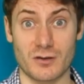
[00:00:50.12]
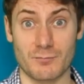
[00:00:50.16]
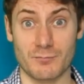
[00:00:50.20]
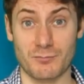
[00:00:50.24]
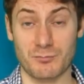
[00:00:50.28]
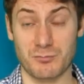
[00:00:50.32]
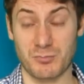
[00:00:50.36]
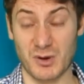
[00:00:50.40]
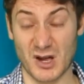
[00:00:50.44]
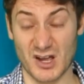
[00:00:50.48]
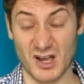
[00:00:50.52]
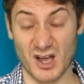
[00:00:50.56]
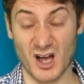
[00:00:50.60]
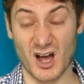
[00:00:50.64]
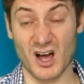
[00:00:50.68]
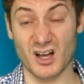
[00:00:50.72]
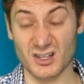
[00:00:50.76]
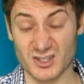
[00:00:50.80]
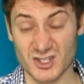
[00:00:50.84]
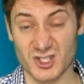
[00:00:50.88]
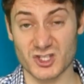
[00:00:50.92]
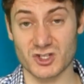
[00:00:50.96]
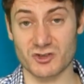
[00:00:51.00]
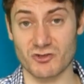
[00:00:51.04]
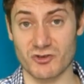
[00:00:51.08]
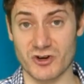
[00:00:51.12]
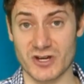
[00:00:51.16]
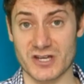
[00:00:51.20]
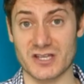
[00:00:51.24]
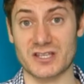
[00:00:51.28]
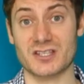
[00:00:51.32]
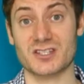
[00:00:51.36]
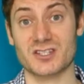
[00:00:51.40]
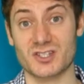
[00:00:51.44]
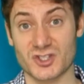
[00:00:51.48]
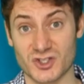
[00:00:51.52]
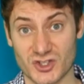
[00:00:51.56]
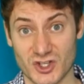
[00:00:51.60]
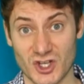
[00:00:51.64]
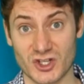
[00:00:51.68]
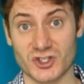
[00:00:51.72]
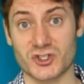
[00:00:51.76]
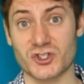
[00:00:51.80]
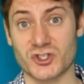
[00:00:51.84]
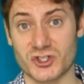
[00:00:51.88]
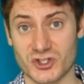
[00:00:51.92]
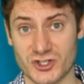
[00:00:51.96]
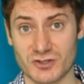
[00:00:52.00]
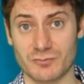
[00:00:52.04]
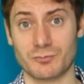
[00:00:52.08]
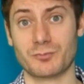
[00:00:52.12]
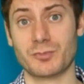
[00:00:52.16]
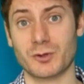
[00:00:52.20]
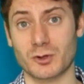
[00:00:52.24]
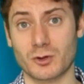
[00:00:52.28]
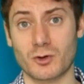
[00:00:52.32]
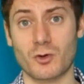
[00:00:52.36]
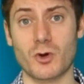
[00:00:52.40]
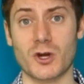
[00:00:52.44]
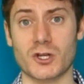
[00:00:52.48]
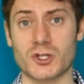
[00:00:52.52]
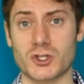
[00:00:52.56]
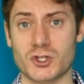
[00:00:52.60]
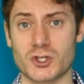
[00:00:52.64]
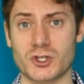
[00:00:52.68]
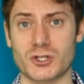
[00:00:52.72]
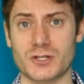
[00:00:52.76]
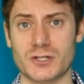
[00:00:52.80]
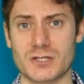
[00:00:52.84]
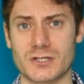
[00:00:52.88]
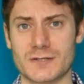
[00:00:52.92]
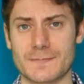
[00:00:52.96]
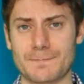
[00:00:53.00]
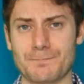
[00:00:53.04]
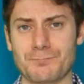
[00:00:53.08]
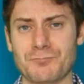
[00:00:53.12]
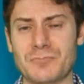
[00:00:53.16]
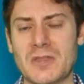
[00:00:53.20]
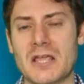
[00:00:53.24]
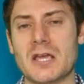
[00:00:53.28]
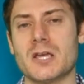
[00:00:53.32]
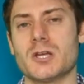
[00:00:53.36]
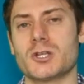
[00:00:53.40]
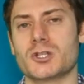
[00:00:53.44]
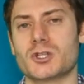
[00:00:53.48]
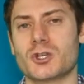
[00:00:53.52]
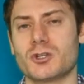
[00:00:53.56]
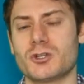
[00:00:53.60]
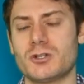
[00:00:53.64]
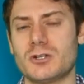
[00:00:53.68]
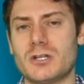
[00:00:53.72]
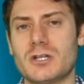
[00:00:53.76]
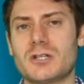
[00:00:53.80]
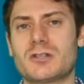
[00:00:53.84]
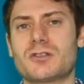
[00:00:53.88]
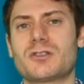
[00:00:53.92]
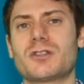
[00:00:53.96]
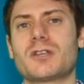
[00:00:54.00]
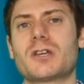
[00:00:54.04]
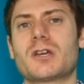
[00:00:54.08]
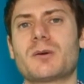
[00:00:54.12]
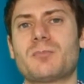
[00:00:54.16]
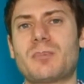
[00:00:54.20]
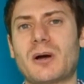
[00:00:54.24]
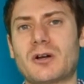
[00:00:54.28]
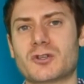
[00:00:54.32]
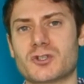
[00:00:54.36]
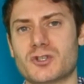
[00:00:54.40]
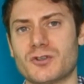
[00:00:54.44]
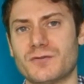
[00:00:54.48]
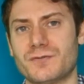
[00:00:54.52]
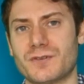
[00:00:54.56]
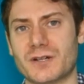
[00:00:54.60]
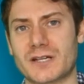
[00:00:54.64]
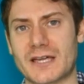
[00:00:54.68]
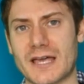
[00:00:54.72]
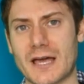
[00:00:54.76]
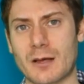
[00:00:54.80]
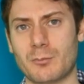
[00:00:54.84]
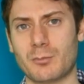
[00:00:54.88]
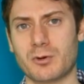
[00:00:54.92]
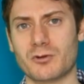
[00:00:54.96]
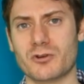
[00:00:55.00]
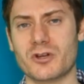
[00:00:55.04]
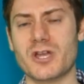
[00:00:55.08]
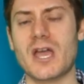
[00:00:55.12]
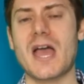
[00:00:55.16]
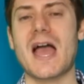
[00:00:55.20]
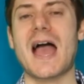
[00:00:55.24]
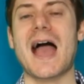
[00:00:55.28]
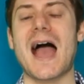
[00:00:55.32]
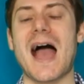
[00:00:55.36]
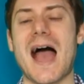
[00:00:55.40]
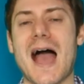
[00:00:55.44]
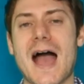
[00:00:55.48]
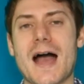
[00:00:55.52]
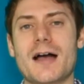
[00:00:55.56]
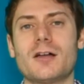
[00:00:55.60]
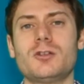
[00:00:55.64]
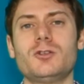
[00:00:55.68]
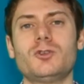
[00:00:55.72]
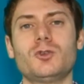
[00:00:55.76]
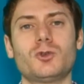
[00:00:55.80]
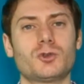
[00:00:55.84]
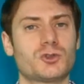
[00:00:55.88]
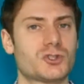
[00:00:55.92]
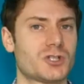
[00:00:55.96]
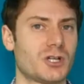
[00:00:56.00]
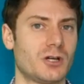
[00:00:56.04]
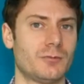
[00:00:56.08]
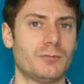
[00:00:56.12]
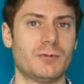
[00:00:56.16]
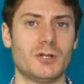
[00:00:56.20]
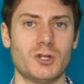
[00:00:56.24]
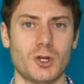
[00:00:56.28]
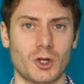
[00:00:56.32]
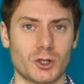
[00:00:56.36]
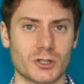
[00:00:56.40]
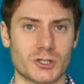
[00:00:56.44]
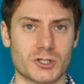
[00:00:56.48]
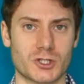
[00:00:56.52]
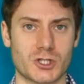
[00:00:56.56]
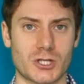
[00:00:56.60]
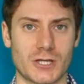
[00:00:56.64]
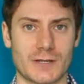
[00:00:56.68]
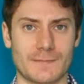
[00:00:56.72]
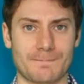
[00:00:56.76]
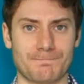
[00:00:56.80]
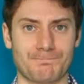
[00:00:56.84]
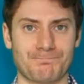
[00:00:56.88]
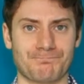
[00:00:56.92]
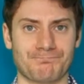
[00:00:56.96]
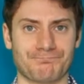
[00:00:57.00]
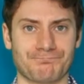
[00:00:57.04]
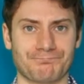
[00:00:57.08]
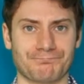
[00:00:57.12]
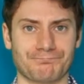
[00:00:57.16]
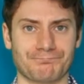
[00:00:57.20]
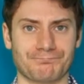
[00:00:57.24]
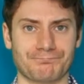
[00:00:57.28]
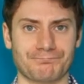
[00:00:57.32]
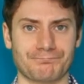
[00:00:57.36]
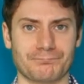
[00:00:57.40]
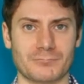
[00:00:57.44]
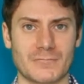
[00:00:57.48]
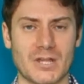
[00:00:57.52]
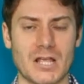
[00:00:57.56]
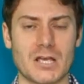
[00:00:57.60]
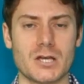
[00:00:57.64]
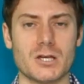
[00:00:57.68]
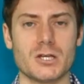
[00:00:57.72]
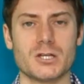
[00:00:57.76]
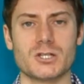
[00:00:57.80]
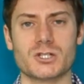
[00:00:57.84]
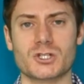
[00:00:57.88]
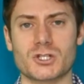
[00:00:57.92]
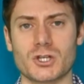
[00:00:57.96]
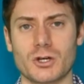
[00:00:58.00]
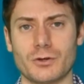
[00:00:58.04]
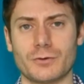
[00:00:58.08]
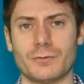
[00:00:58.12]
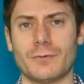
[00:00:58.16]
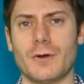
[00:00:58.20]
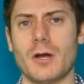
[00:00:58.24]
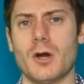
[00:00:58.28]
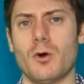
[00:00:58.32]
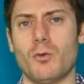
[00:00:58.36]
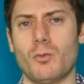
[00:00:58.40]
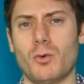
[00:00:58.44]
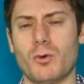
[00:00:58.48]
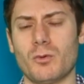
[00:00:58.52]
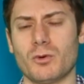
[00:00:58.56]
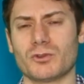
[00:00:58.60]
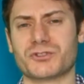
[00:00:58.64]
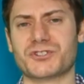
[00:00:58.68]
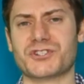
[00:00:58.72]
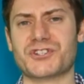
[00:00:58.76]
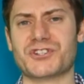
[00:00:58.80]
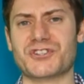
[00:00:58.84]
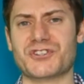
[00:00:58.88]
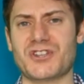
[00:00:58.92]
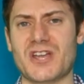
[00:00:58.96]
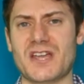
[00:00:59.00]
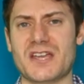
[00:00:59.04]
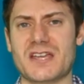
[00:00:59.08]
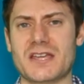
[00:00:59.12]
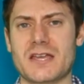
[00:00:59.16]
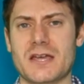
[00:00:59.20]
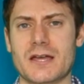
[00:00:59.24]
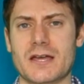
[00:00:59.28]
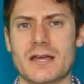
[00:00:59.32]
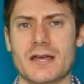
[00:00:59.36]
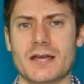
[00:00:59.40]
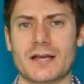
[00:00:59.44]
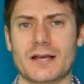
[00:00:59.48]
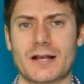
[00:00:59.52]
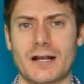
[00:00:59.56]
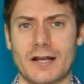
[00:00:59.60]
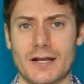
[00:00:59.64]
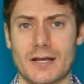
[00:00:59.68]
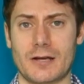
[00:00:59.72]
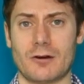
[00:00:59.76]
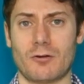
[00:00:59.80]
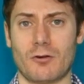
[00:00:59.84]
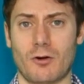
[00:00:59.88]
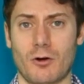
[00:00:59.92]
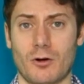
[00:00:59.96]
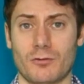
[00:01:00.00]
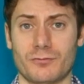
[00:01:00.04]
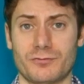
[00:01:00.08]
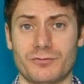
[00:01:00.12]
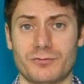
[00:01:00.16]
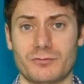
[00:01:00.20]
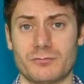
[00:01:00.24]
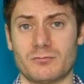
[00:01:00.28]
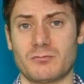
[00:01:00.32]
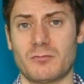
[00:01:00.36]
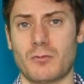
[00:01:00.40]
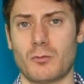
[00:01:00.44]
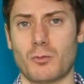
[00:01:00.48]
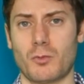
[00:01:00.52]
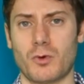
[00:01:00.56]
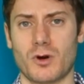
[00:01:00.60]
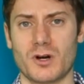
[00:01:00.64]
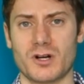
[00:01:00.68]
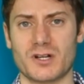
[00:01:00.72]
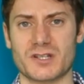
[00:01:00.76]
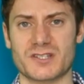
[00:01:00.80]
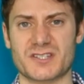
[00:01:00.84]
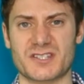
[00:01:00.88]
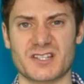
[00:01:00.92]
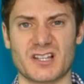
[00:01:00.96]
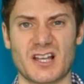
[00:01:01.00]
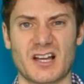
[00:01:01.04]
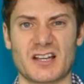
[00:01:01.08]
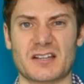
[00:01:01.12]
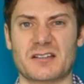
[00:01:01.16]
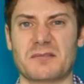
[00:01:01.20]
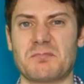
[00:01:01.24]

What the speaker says: by answering such simple questions. So you need to think about your vocabulary and your terminology. So we want to stay clear of words like